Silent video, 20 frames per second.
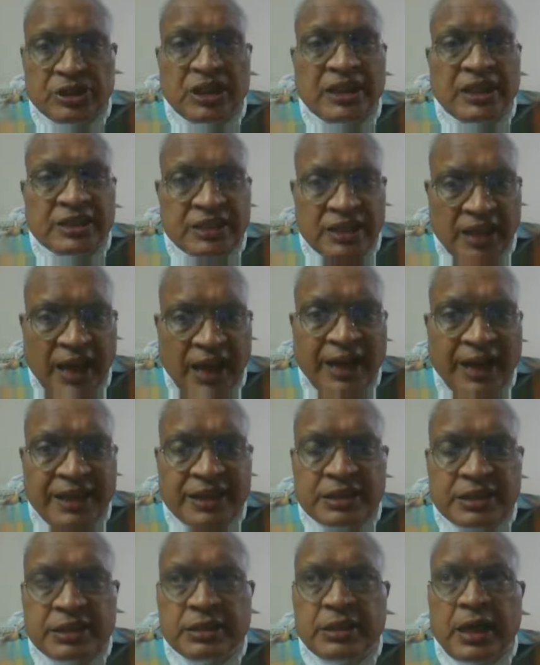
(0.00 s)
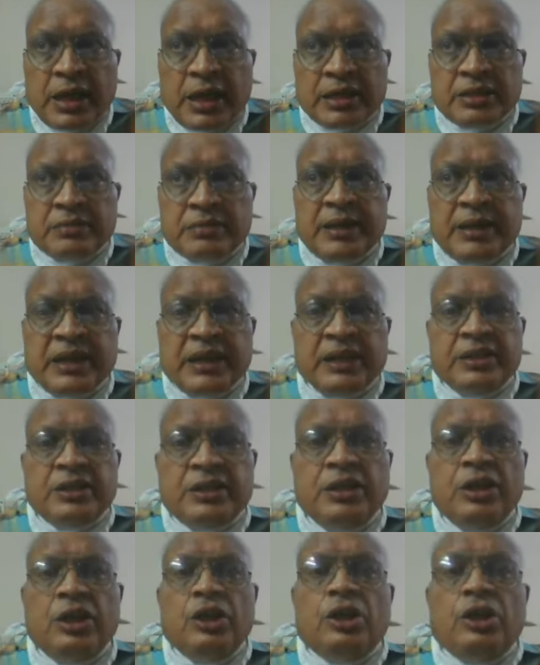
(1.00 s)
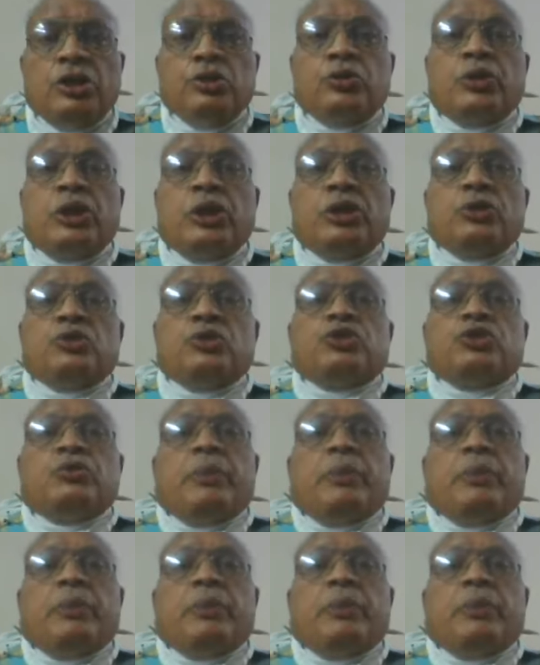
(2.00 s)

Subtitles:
It's a little higher than arithmetic. You can